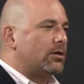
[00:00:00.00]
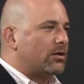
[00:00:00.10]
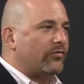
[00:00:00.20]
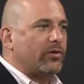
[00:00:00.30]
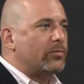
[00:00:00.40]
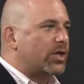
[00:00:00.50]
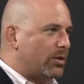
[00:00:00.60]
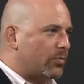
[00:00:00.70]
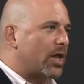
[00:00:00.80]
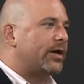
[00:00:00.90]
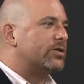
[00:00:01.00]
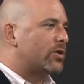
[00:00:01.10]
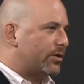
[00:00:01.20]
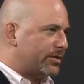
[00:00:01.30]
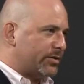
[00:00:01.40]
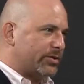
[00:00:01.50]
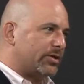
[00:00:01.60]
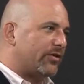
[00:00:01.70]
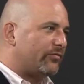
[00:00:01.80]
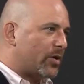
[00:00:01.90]
the film will keep playing as long as there's
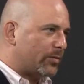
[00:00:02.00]
enough